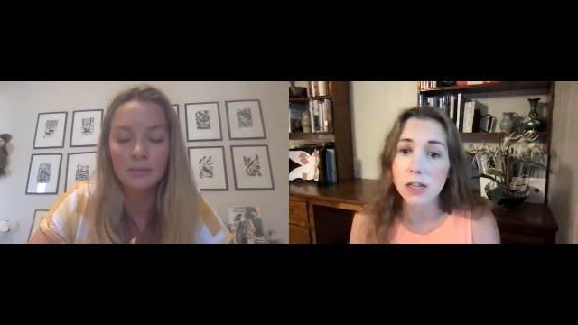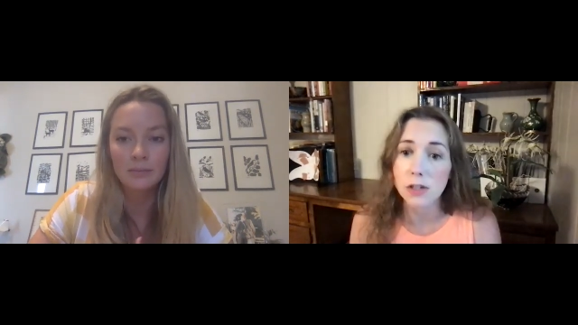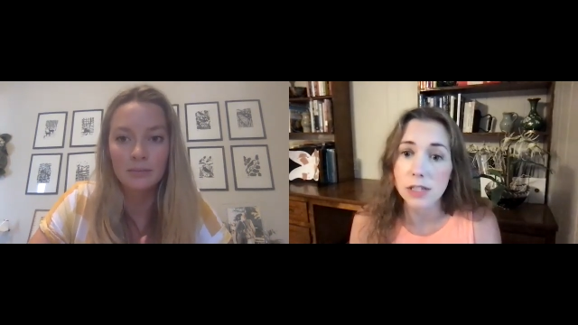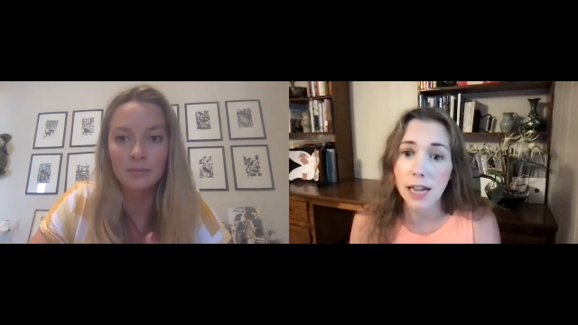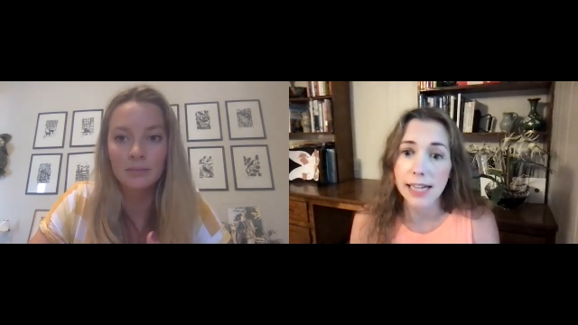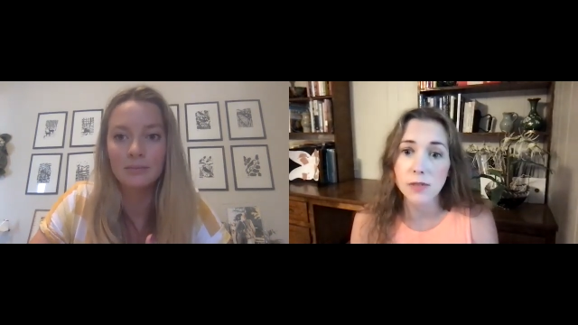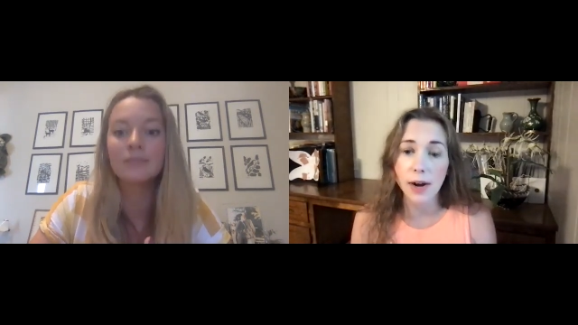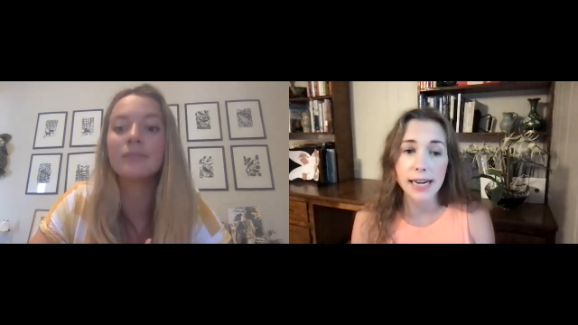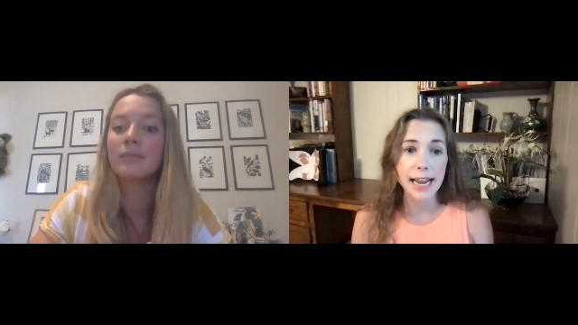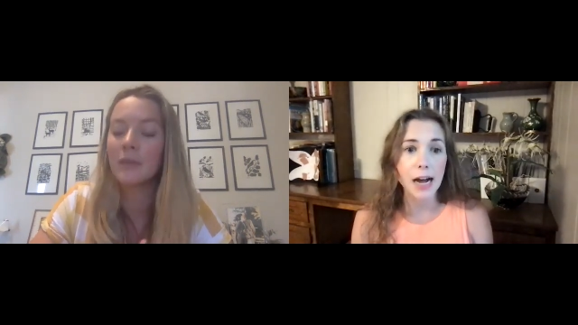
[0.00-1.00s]
Speaker 1: exercise
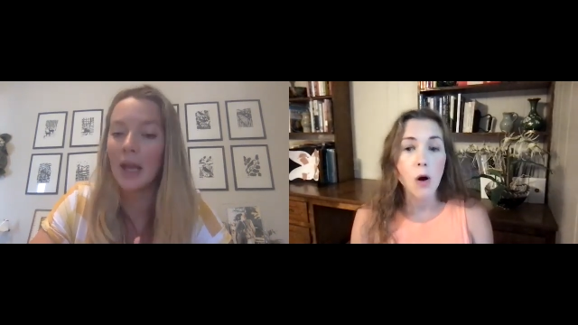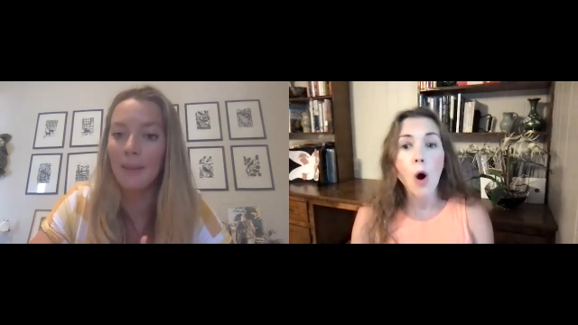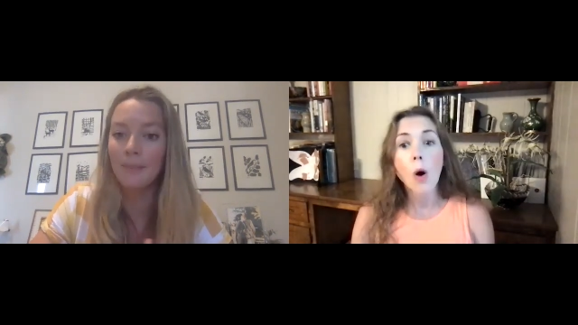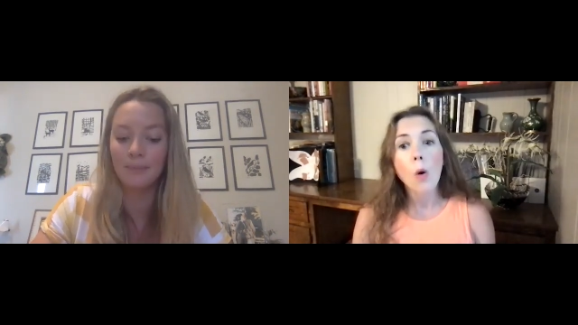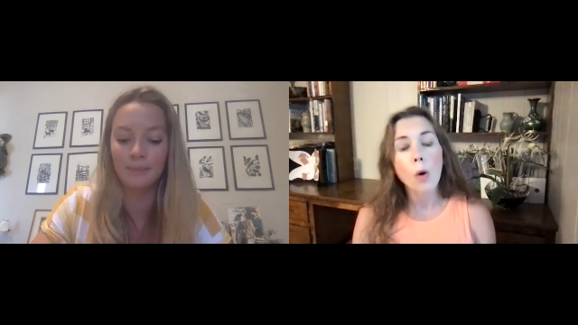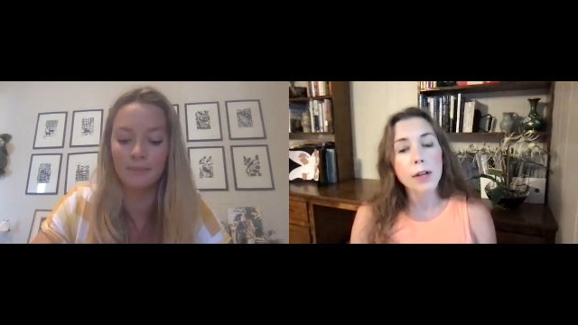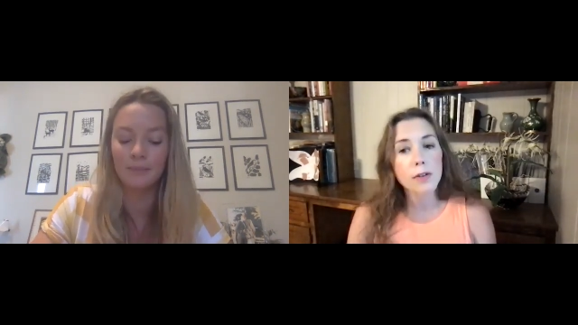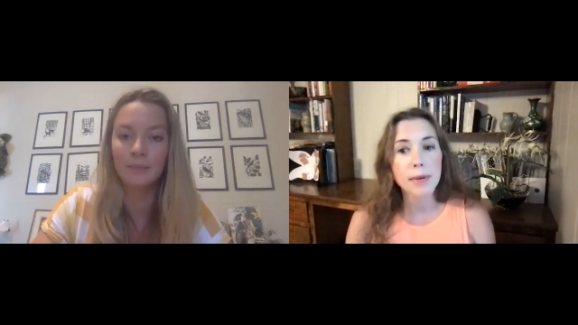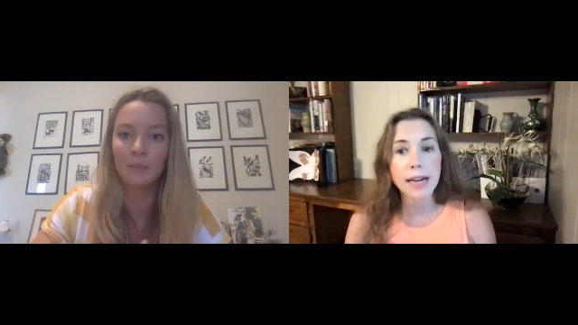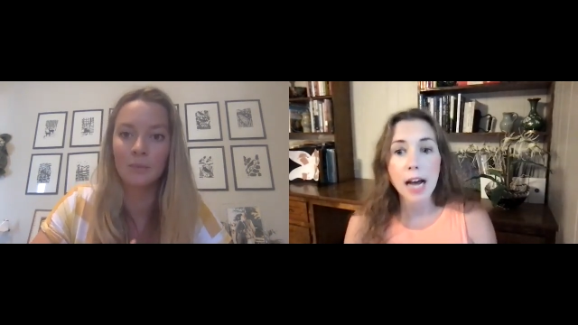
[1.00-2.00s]
right now or
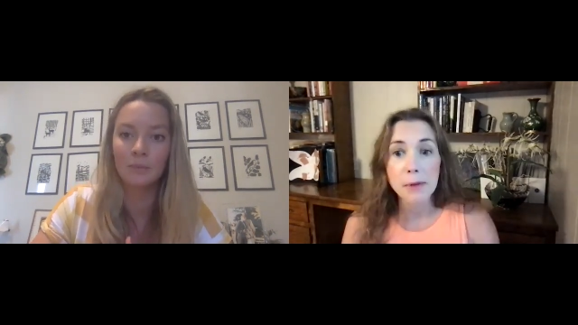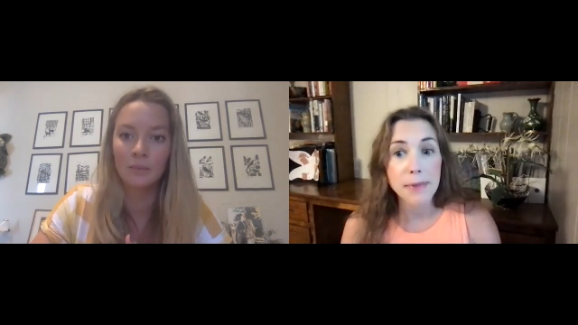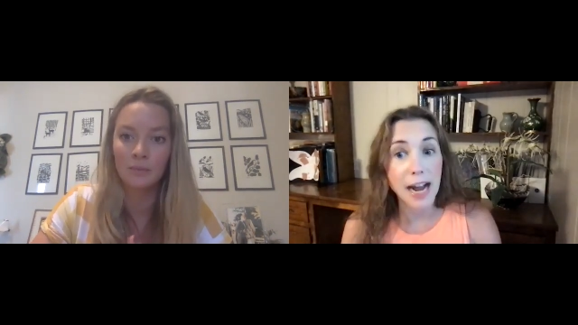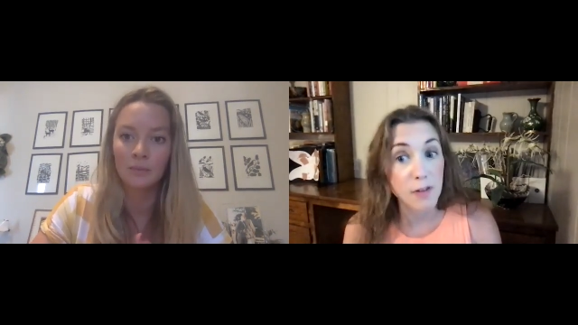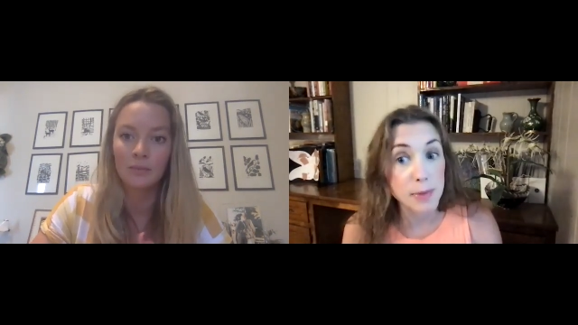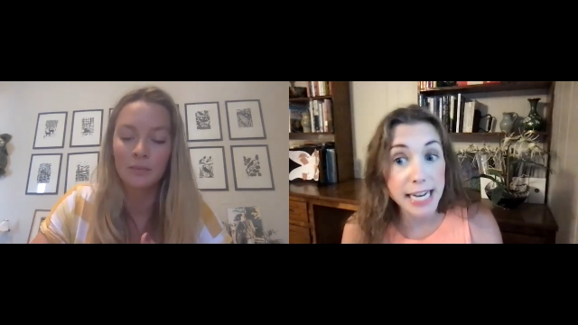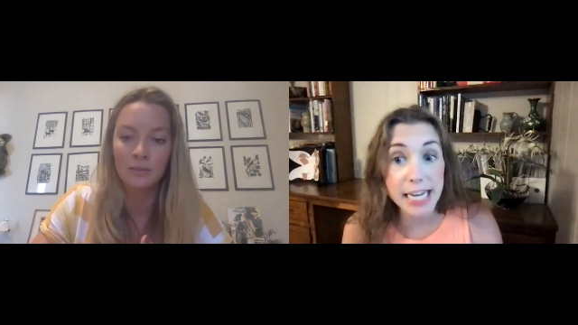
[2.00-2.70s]
you've been coming back from an